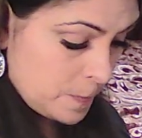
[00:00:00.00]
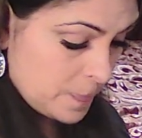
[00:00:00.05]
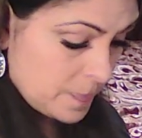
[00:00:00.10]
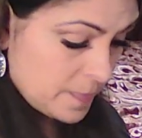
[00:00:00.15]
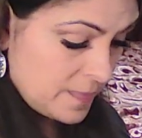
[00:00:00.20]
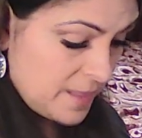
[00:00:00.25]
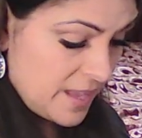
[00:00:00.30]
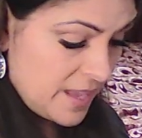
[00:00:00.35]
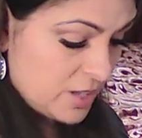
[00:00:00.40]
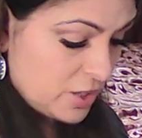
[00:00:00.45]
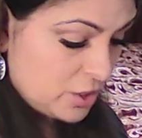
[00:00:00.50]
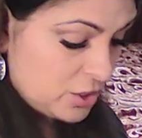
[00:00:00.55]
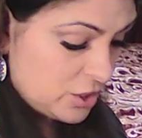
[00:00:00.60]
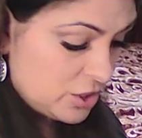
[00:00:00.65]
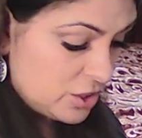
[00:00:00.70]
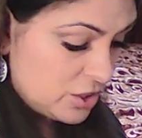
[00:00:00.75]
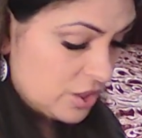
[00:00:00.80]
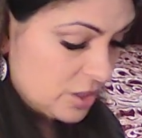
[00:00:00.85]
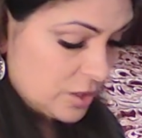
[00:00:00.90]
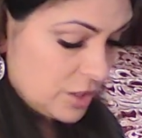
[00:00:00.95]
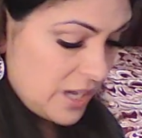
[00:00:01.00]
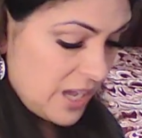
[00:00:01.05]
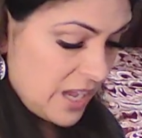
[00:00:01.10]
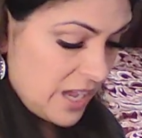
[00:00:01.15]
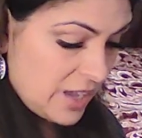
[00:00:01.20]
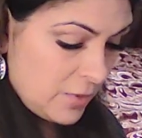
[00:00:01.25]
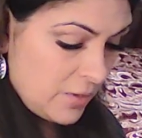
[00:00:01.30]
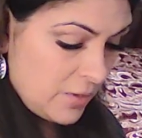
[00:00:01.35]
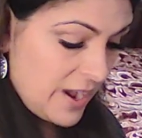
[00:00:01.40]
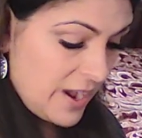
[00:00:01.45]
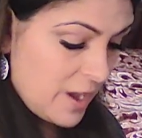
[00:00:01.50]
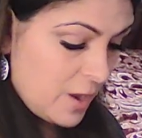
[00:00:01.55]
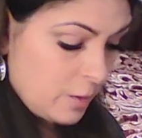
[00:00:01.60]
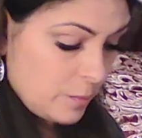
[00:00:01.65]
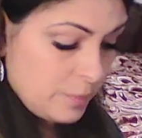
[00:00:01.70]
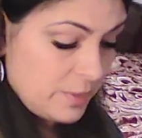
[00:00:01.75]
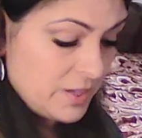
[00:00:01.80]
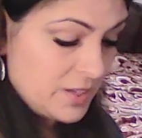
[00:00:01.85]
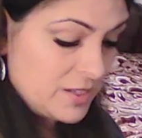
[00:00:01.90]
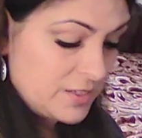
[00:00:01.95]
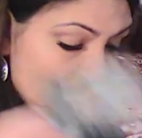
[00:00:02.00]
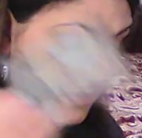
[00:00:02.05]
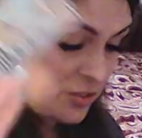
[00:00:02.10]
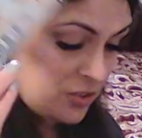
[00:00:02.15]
take a look around because there's